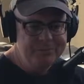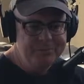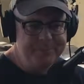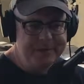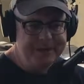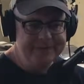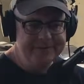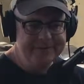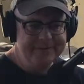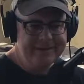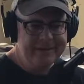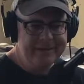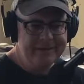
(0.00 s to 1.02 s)
bands
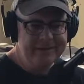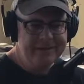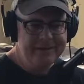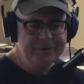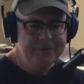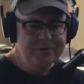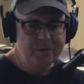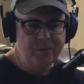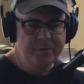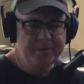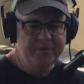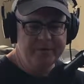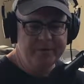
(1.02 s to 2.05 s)
that used to
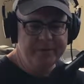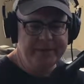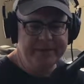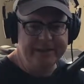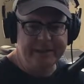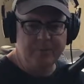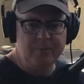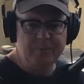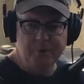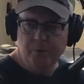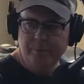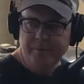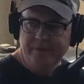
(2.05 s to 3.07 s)
open for me, now I'm
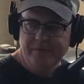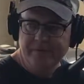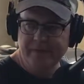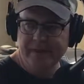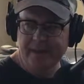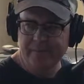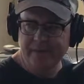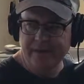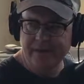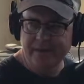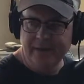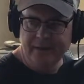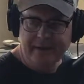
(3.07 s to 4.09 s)
opening for them
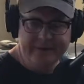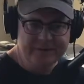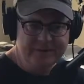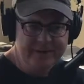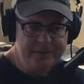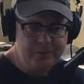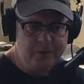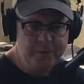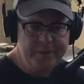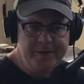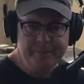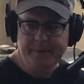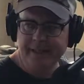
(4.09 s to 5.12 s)
as the
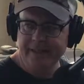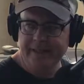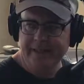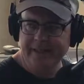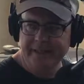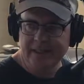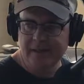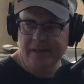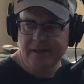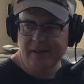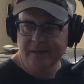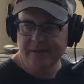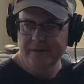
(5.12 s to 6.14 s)
opening band at 8
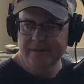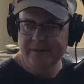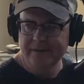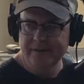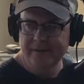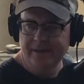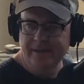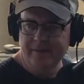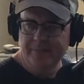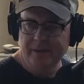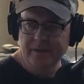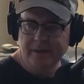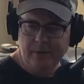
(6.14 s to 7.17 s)
o'clock on a
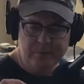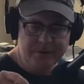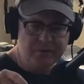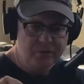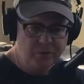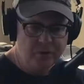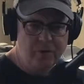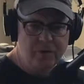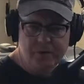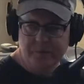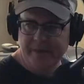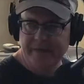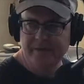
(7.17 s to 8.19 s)
bill. I went all
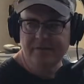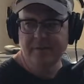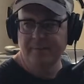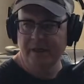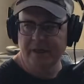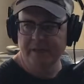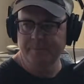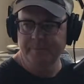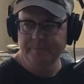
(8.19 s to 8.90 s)
the way to the bottom.